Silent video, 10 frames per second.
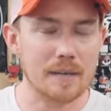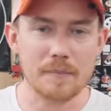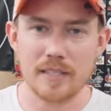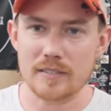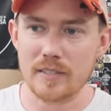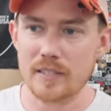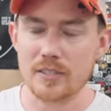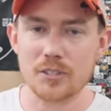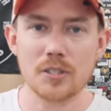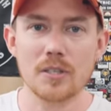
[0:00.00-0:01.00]
I'm not
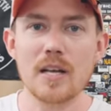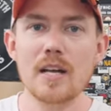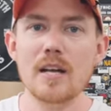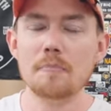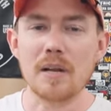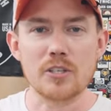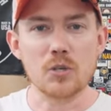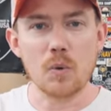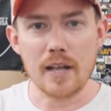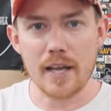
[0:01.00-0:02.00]
exactly sure, but I
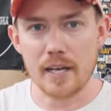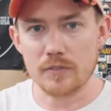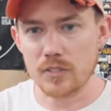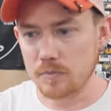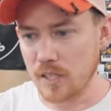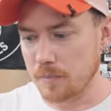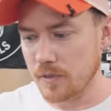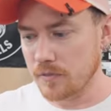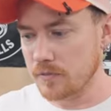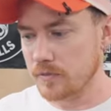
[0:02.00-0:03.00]
do want to have some type
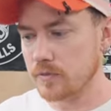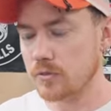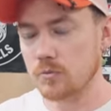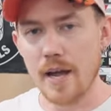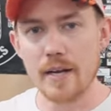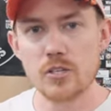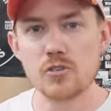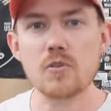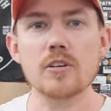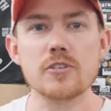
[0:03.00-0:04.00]
of rack
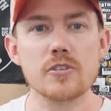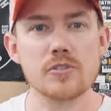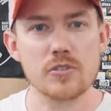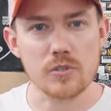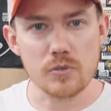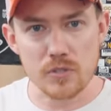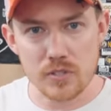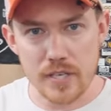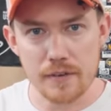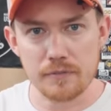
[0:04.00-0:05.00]
structure to
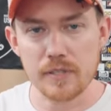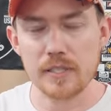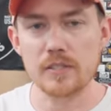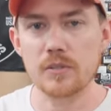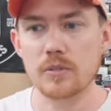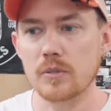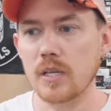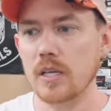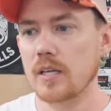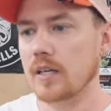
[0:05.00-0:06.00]
safely do,
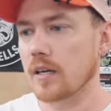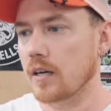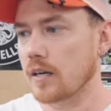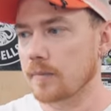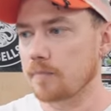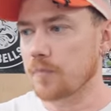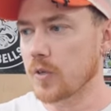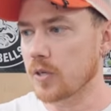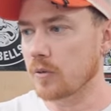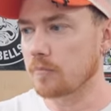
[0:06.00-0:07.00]
uh,
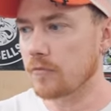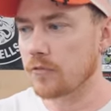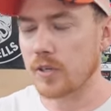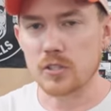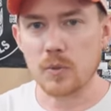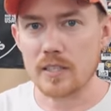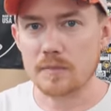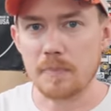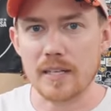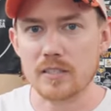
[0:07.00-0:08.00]
you know, front
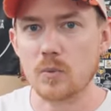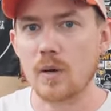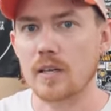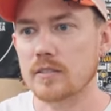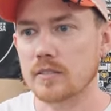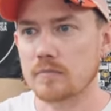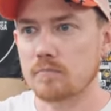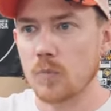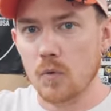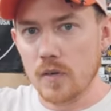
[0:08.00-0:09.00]
squats, back squats,
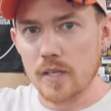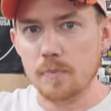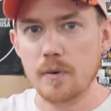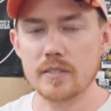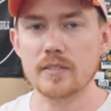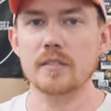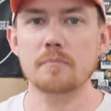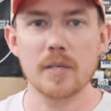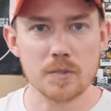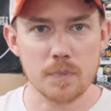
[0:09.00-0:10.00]
overhead
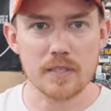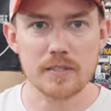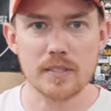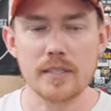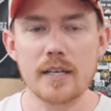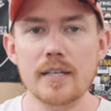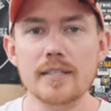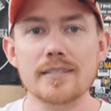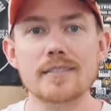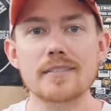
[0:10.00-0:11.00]
pressing, bench pressing
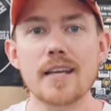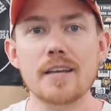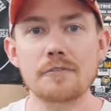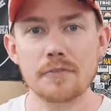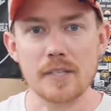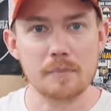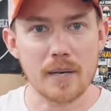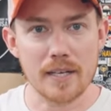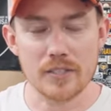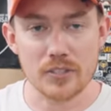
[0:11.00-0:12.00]
safely
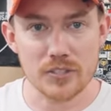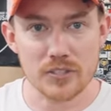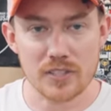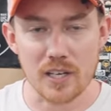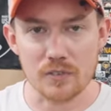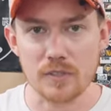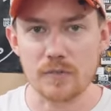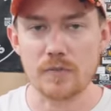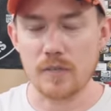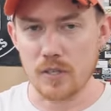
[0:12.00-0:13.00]
by yourself.
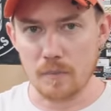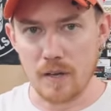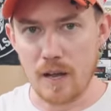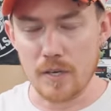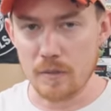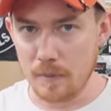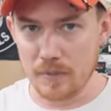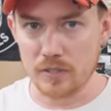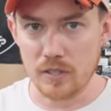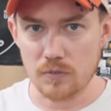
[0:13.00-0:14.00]
If you know I'm out here by
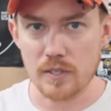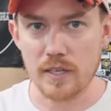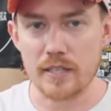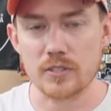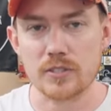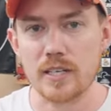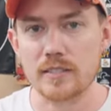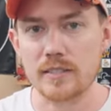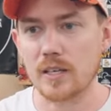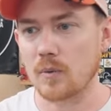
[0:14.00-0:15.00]
myself
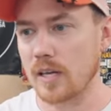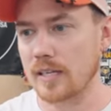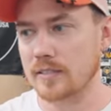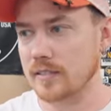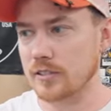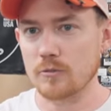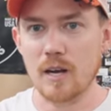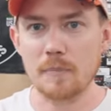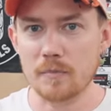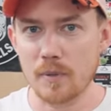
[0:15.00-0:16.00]
exercising, I don't want to accidentally
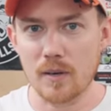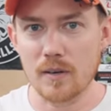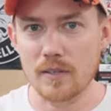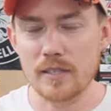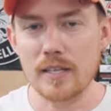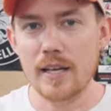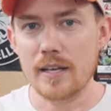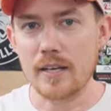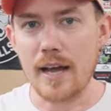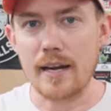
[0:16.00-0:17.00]
drop the bar and
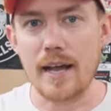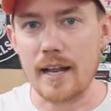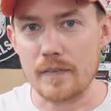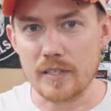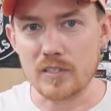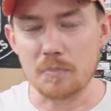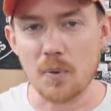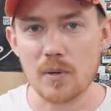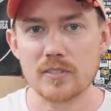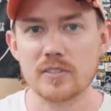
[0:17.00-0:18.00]
not, not have any
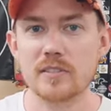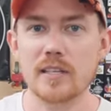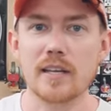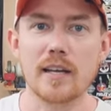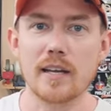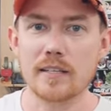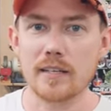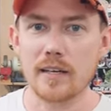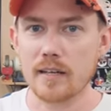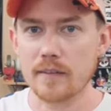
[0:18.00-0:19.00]
supports and.
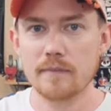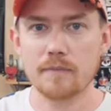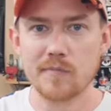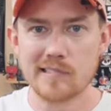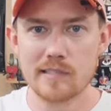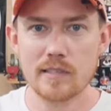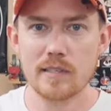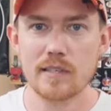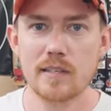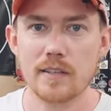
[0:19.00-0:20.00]
Uh,
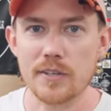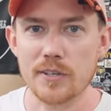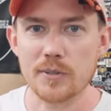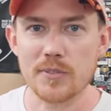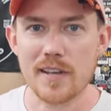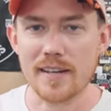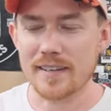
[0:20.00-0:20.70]
there goes that.